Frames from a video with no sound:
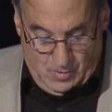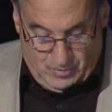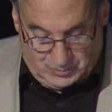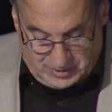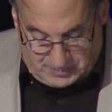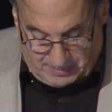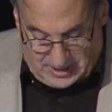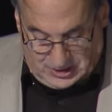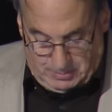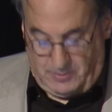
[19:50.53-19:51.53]
was
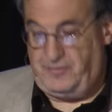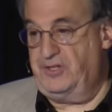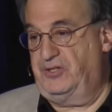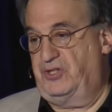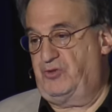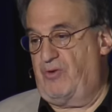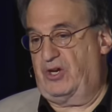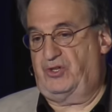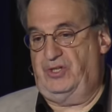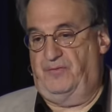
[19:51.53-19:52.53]
responsible for the destruction